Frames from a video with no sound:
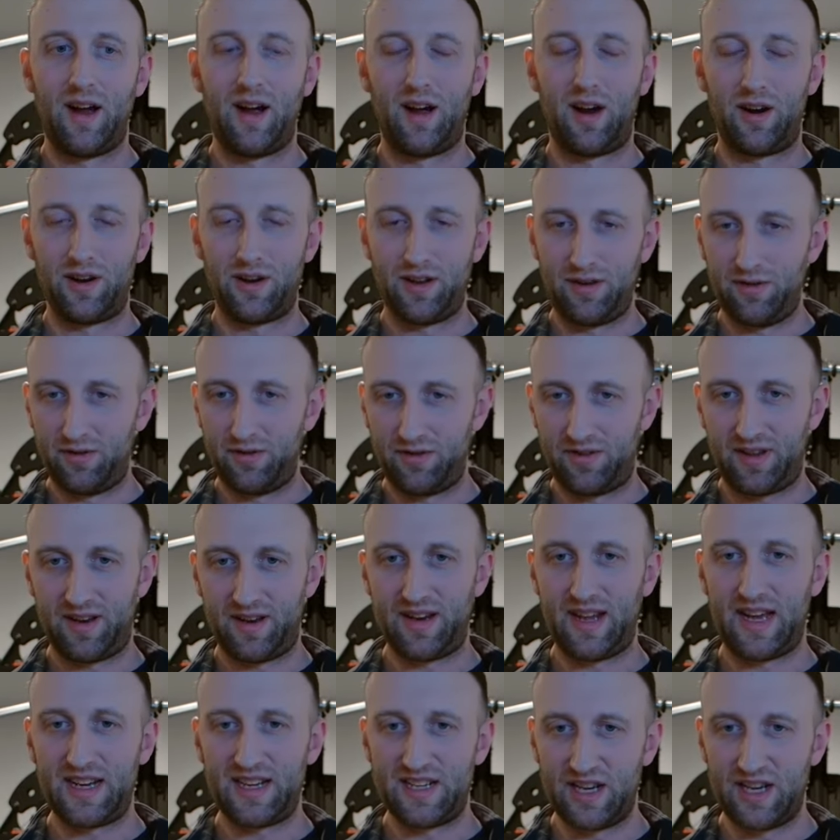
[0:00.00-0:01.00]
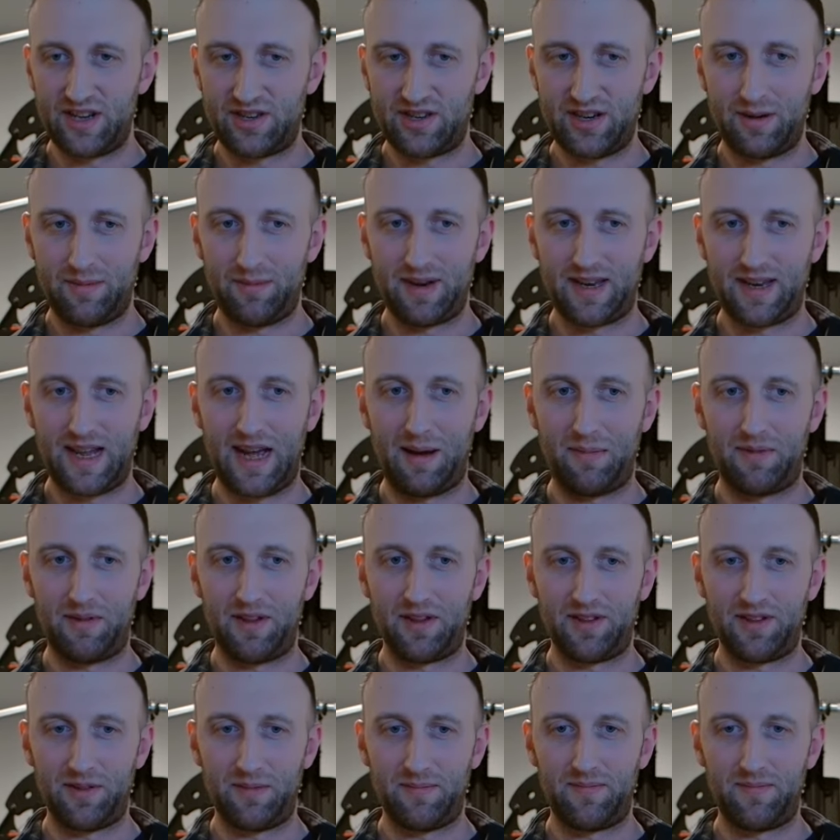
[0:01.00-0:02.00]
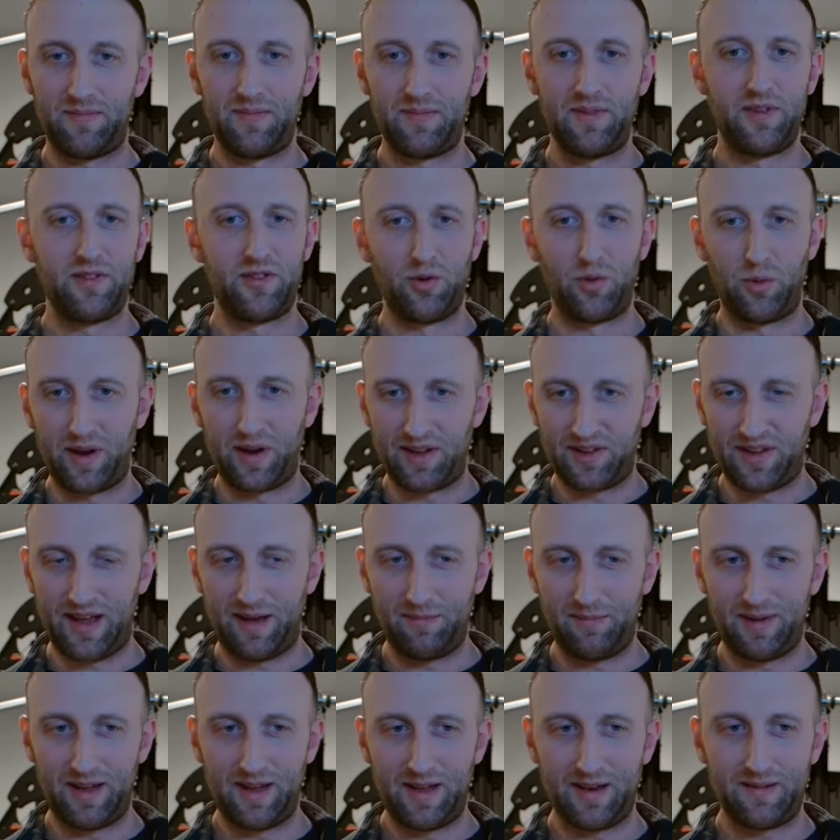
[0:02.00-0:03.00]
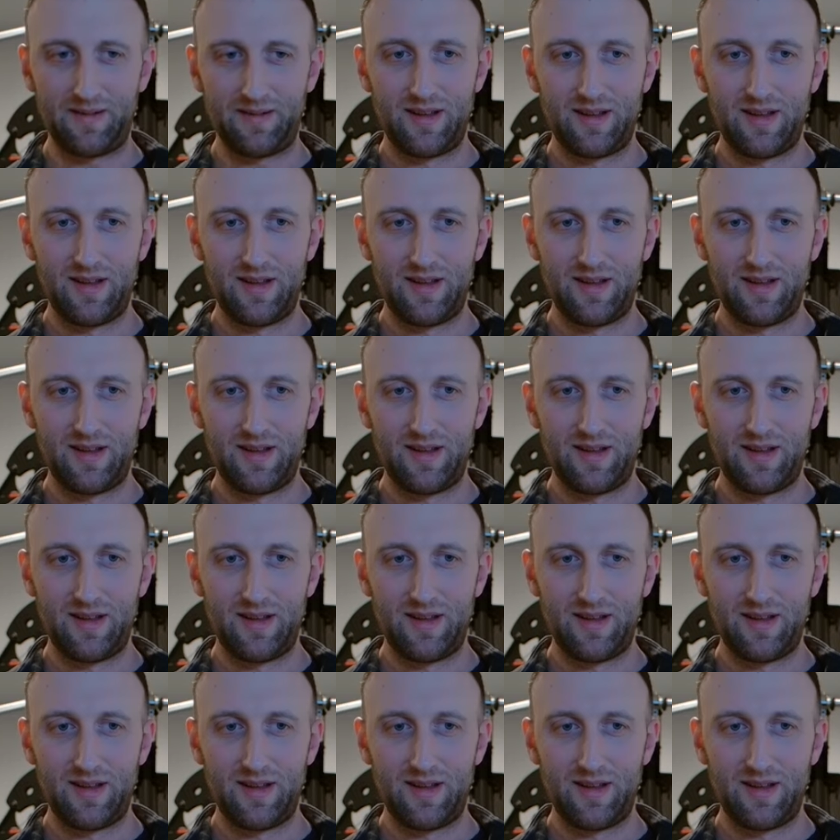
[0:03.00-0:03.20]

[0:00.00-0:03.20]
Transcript: are used in digestion and metabolism. So what does that mean?